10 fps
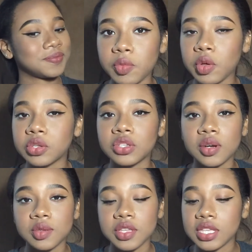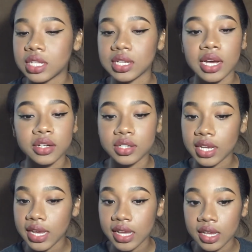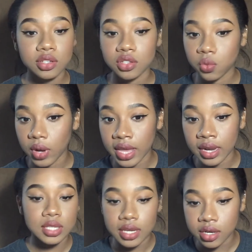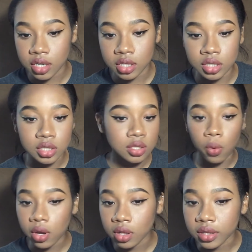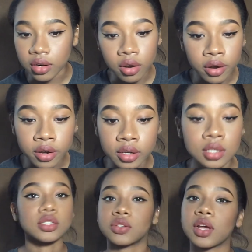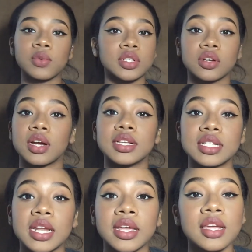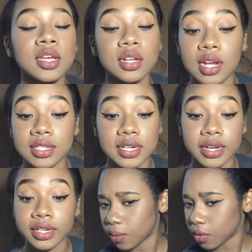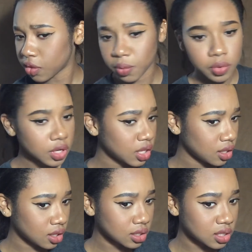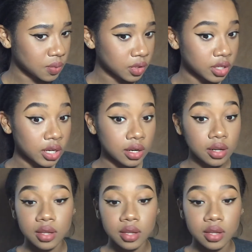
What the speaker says: they both stood up to the entire day. Sweat, tears, oil, and all. Just joking, I wasn't crying today. Not today. They both look pretty similar.